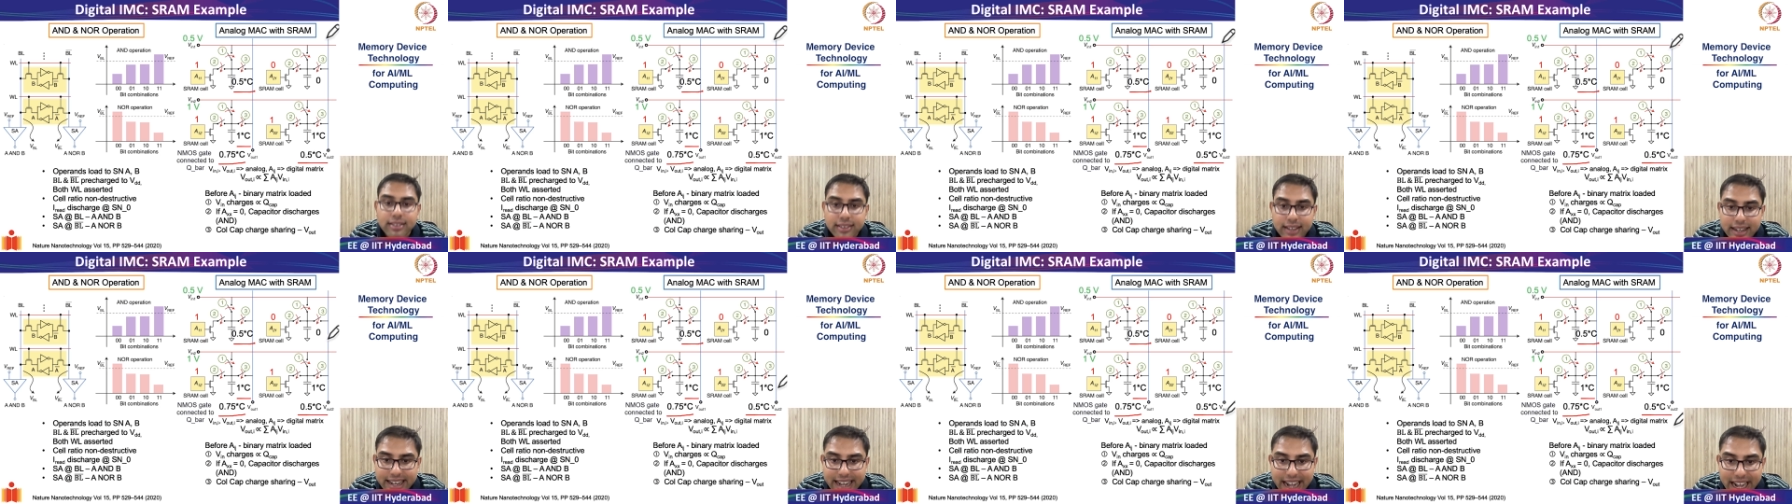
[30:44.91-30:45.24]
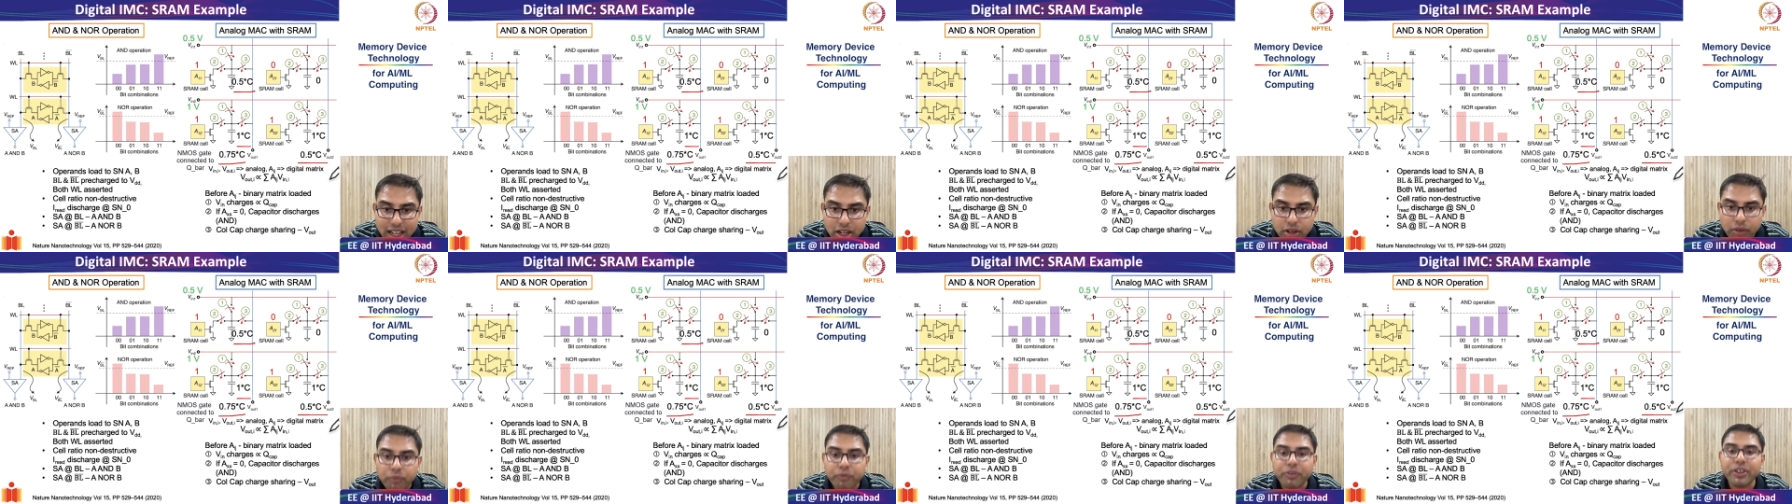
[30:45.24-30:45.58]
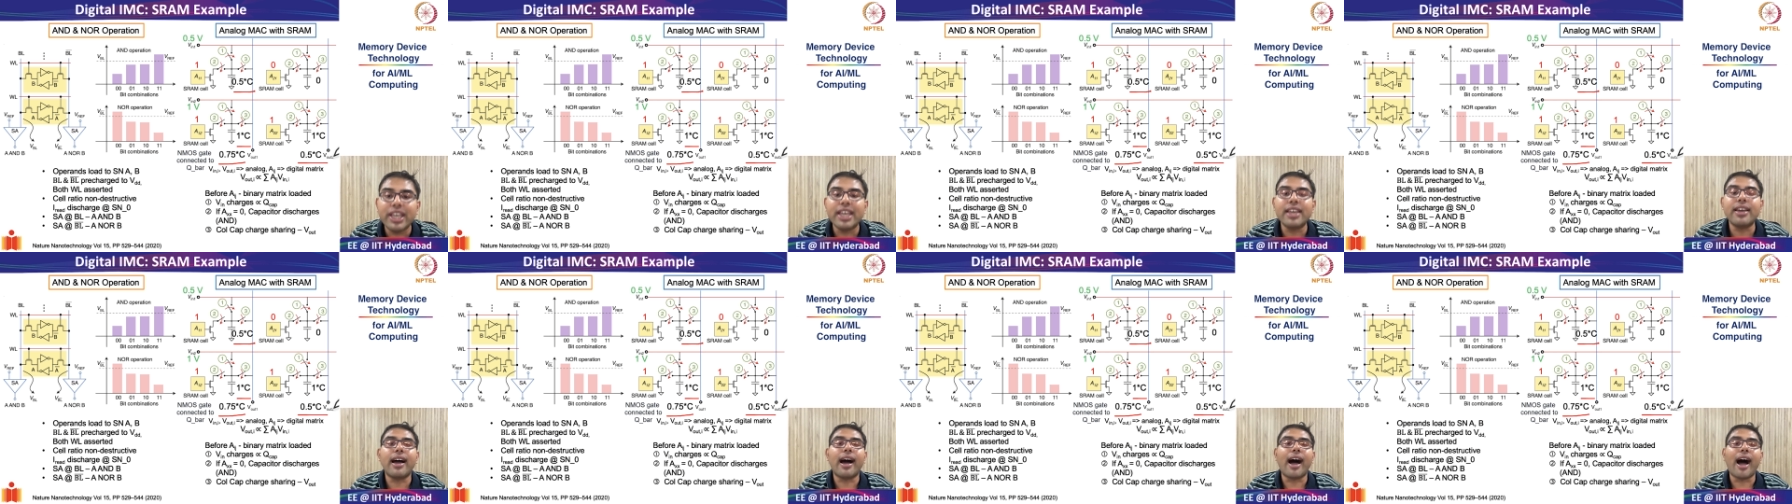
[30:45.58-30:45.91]
The net
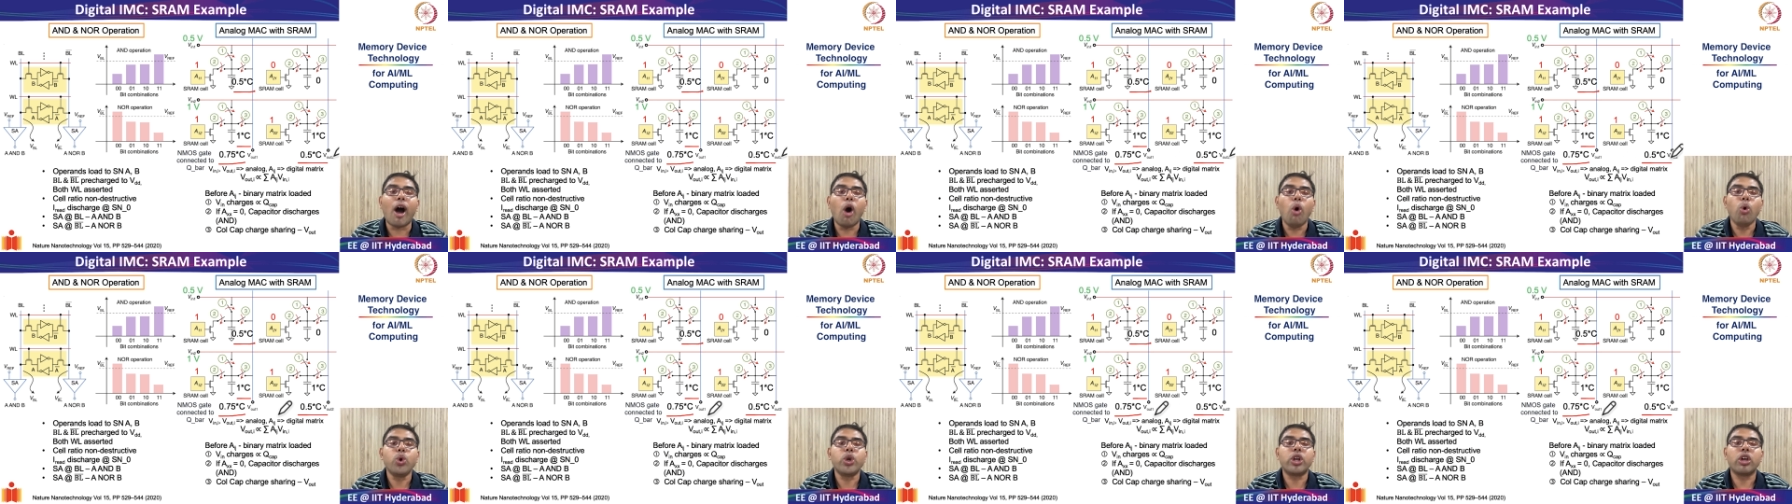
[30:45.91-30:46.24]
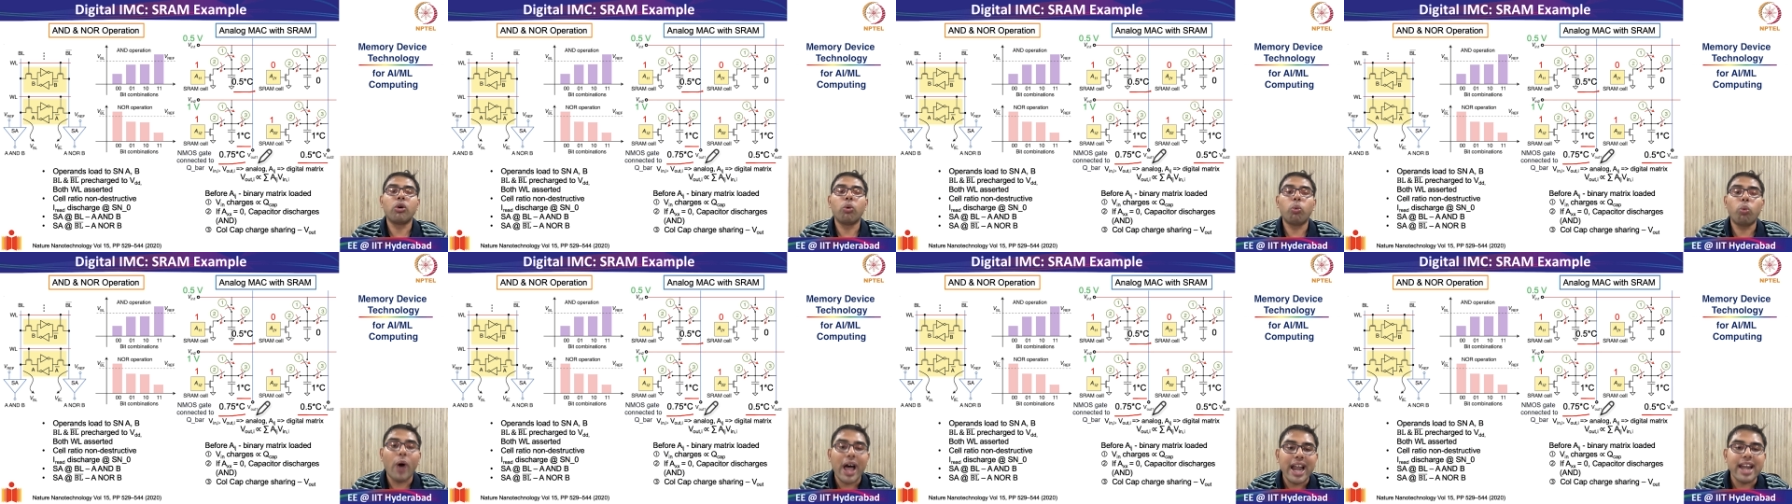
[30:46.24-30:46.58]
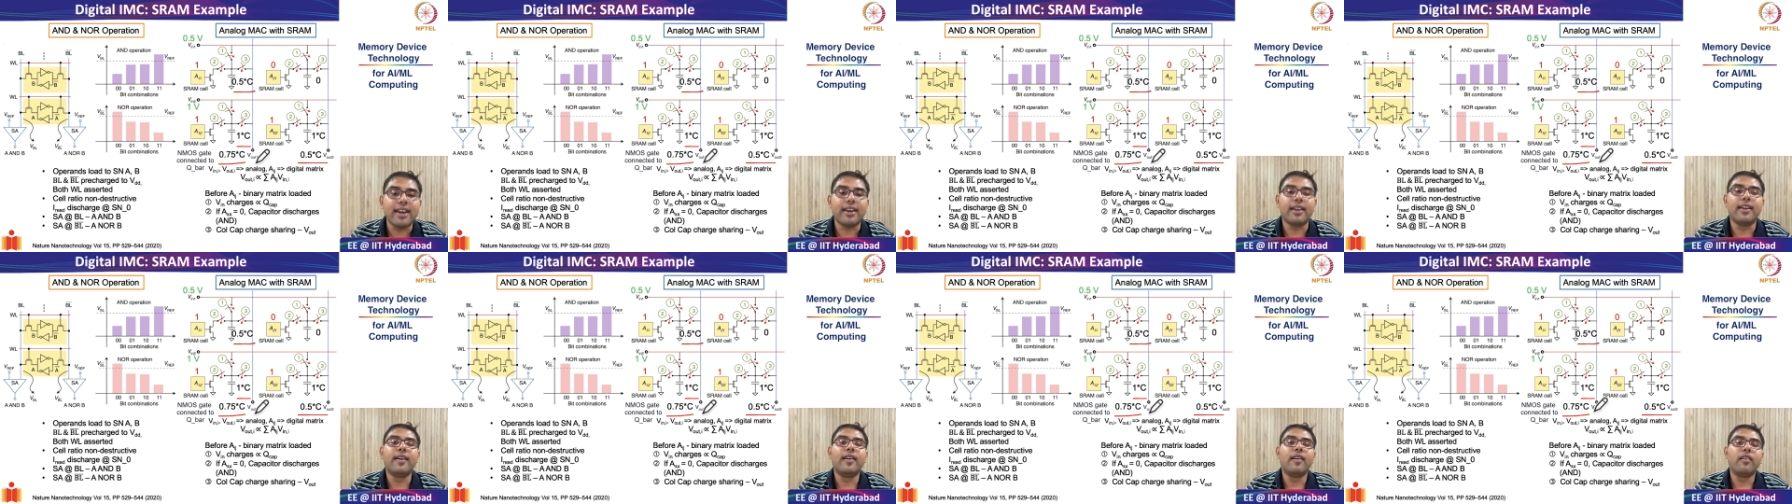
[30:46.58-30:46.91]
V out
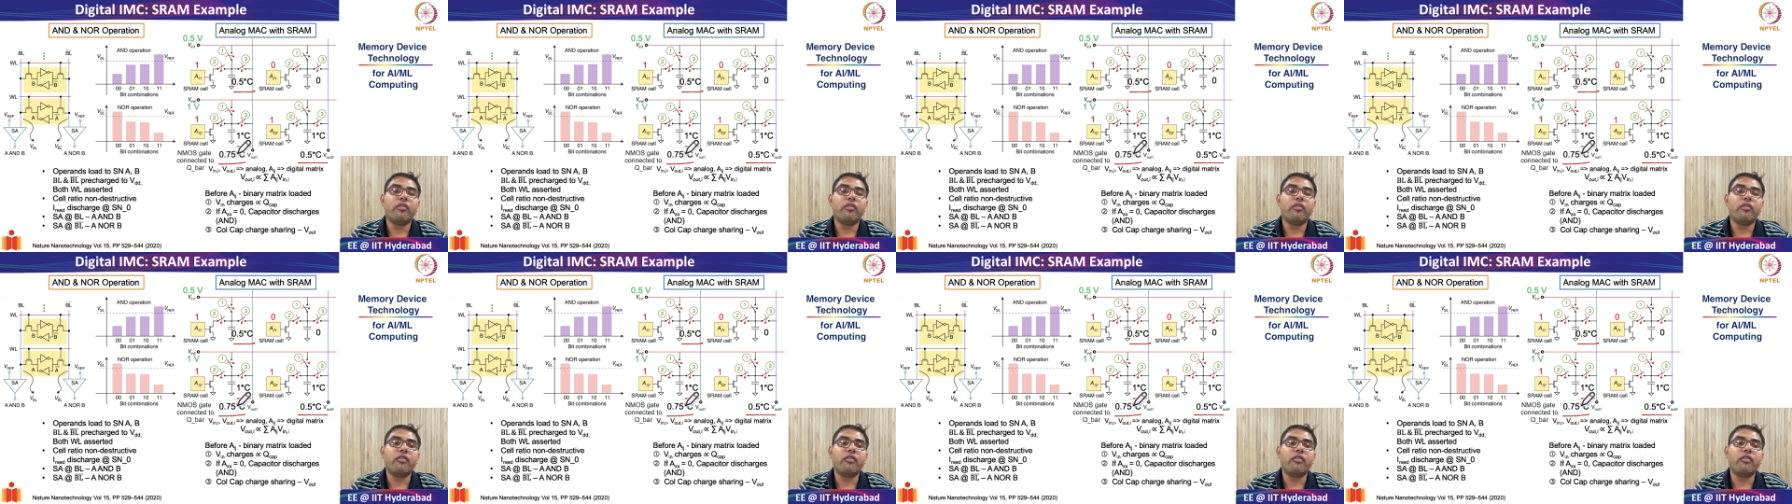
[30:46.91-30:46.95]
1